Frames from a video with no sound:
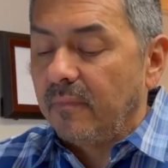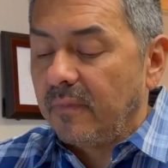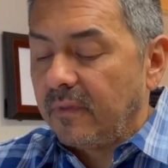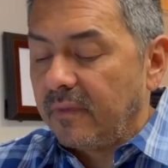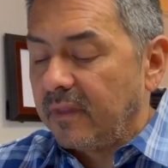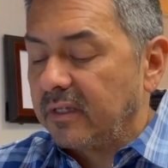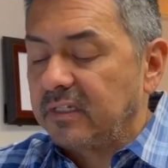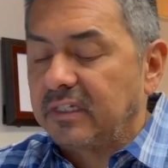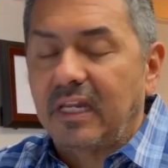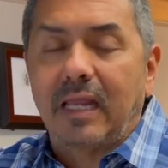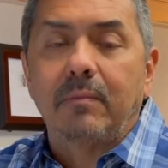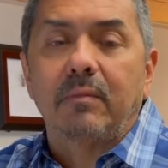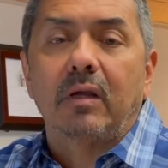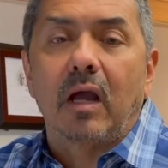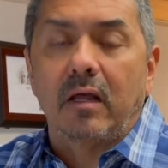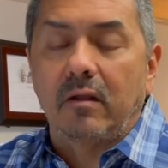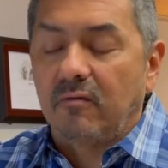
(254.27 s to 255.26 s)
the same
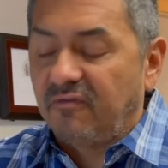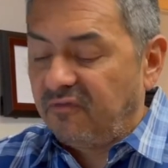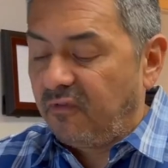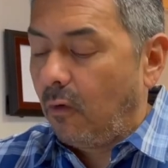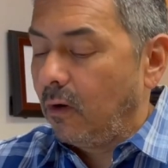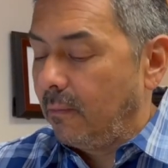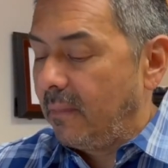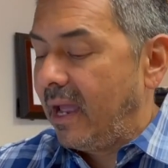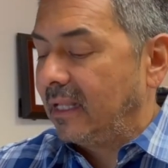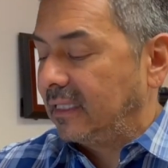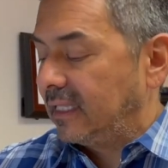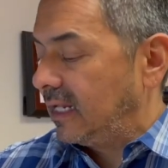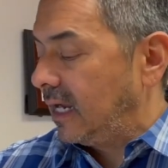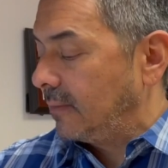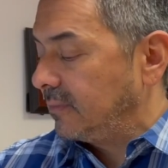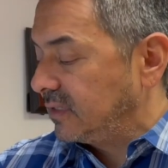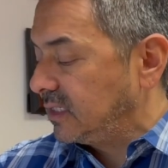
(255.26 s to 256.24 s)
kind of format that
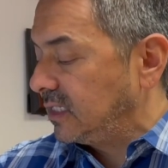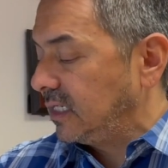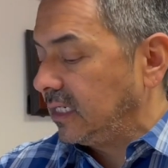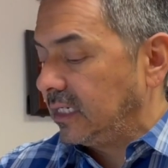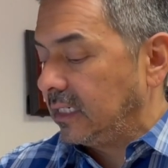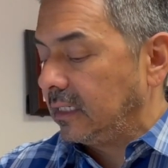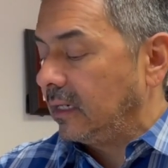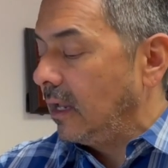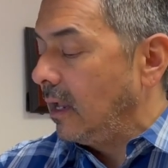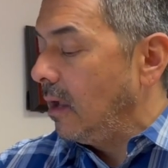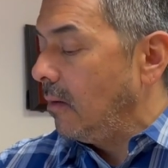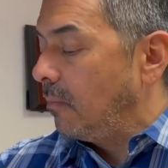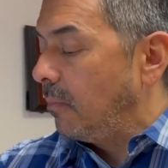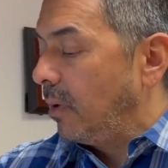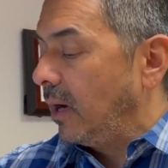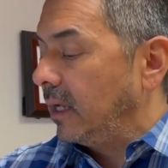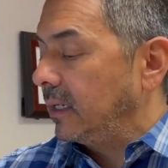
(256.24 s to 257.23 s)
I'm seeing.
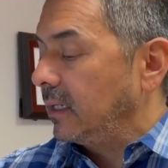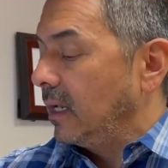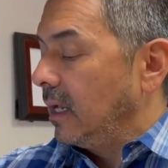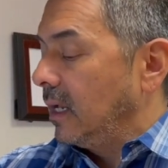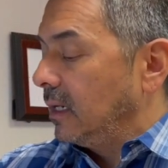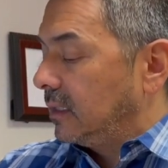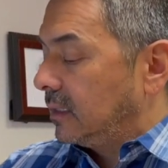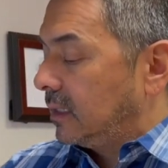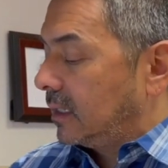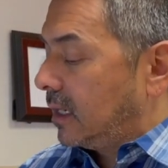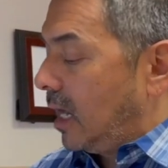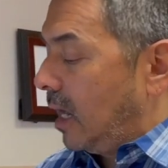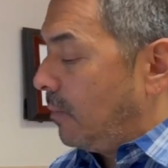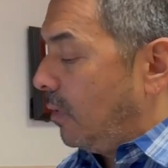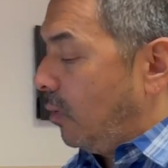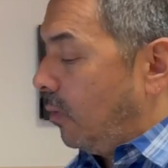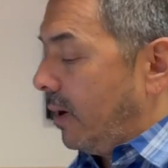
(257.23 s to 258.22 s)
But to
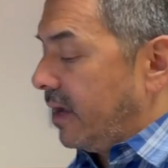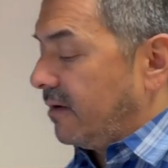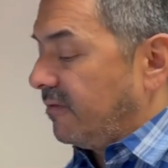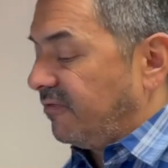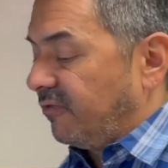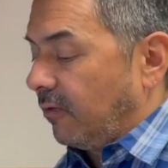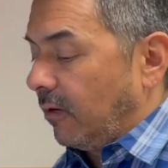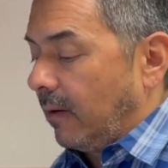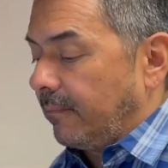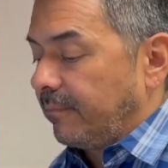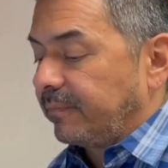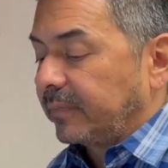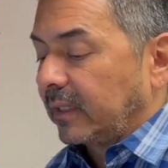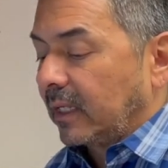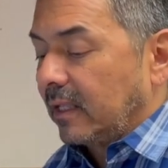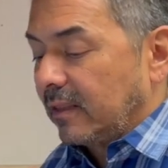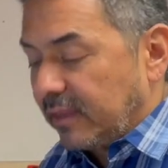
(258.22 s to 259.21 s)
come away from
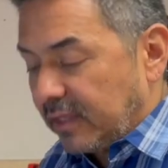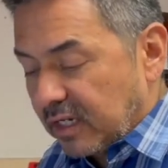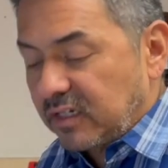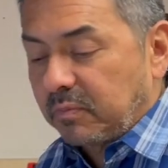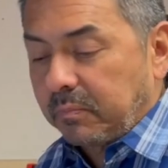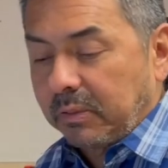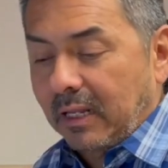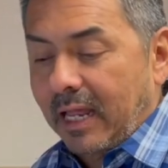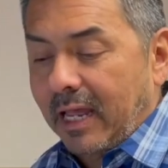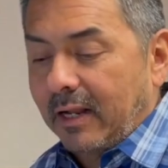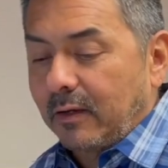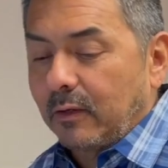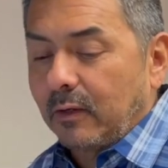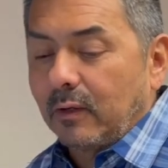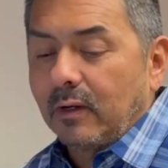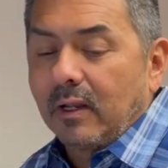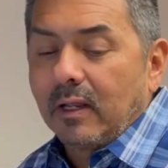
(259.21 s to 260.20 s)
this
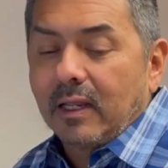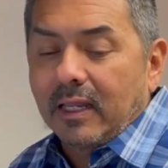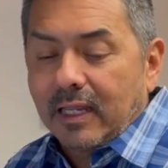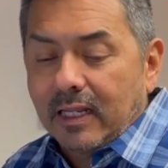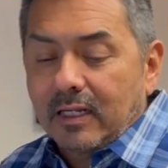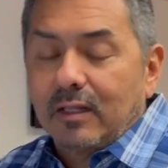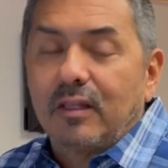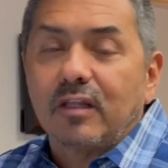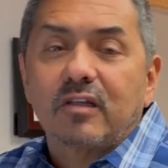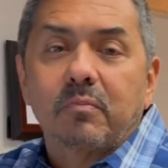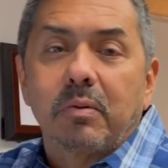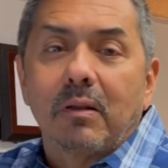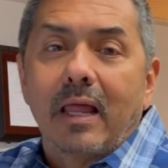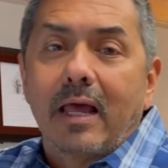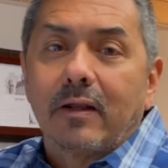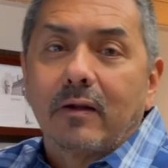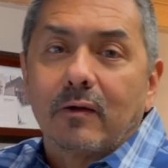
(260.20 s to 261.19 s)
planner into this
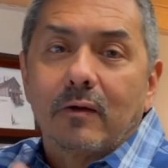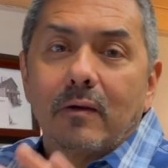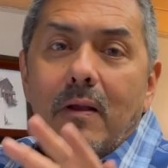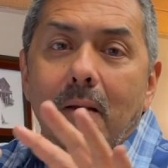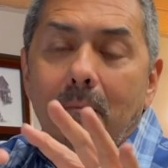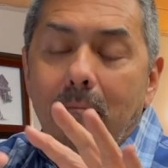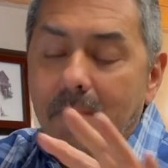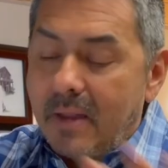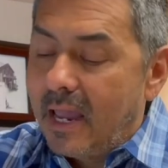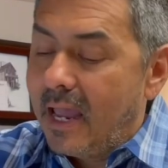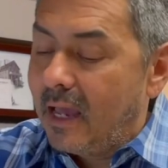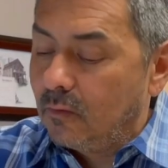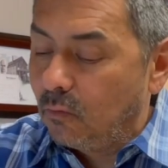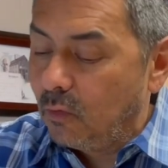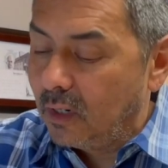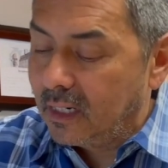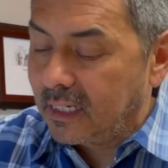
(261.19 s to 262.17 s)
planner,
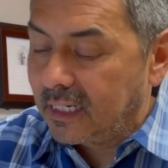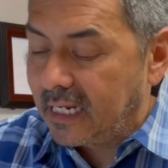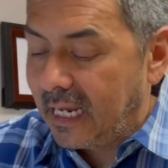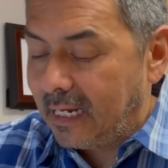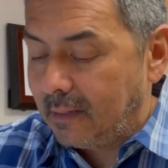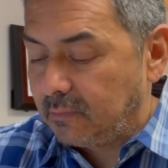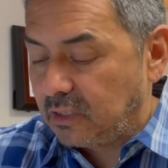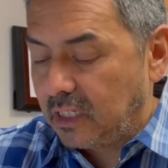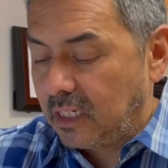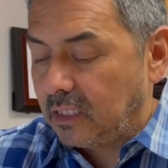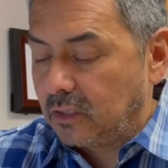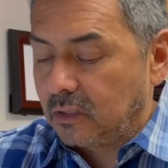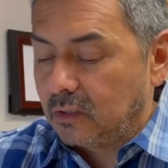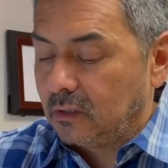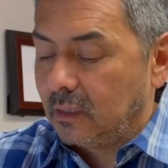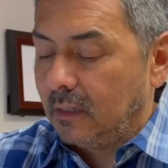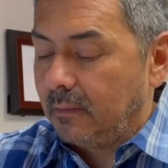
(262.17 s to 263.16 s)
man, what a game
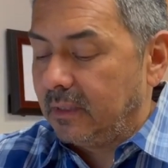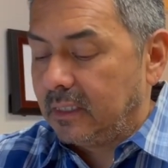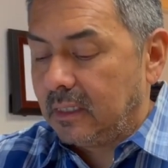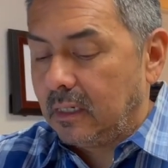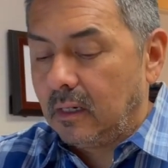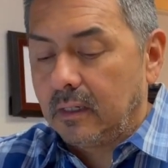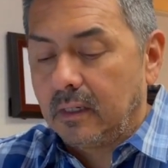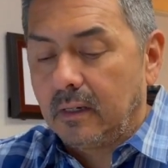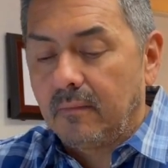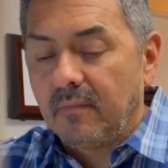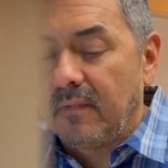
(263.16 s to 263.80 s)
changer, let me tell you.